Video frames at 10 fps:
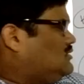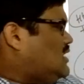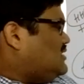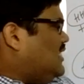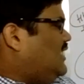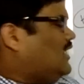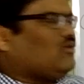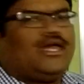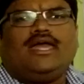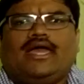just like here,
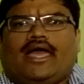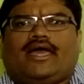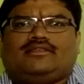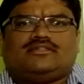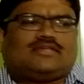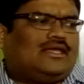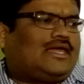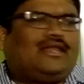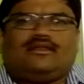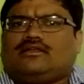okay? And this
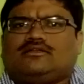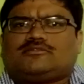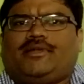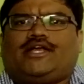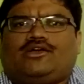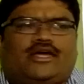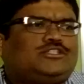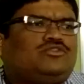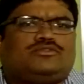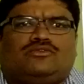again split into
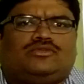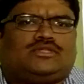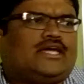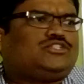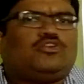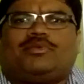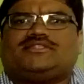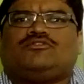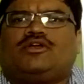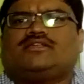H2O
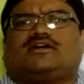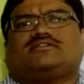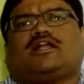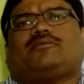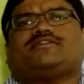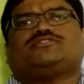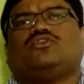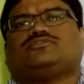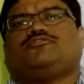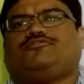plus CO2 and carbon dioxide
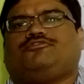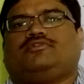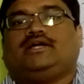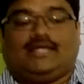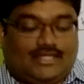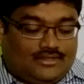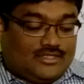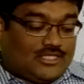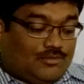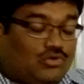goes off.
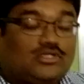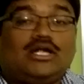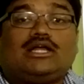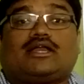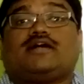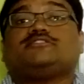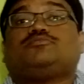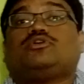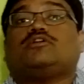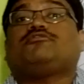This is about the
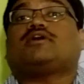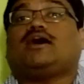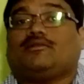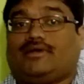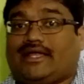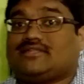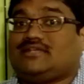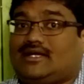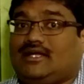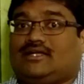transport of carbon
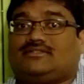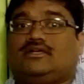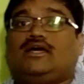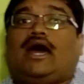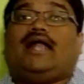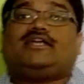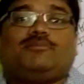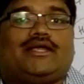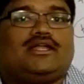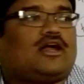dioxide to lungs.
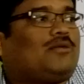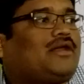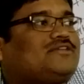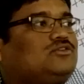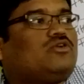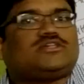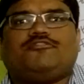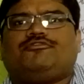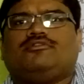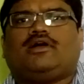Ultimately, carbon dioxide goes
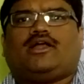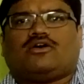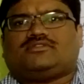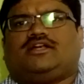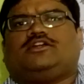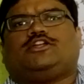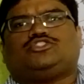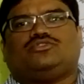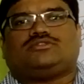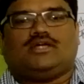off and oxygen to
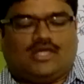tissues.